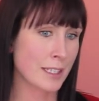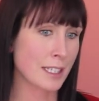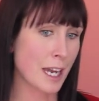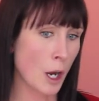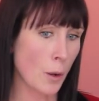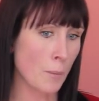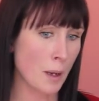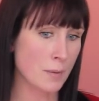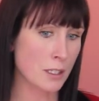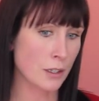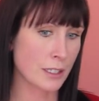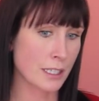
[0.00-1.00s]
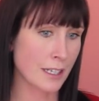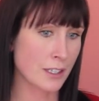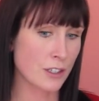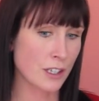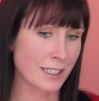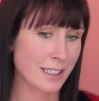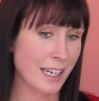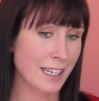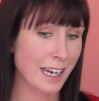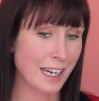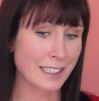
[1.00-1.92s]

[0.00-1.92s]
and to help mums slow down and say,